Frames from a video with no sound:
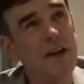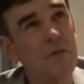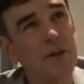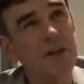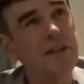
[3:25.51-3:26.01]
out
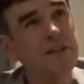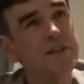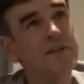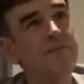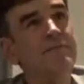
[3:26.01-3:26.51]
what it
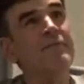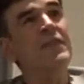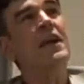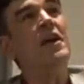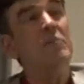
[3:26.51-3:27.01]
is.
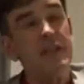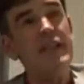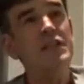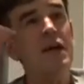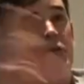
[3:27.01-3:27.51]
But
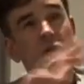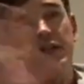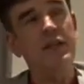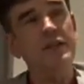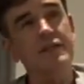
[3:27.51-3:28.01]
that's our
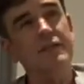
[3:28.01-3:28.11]
audience.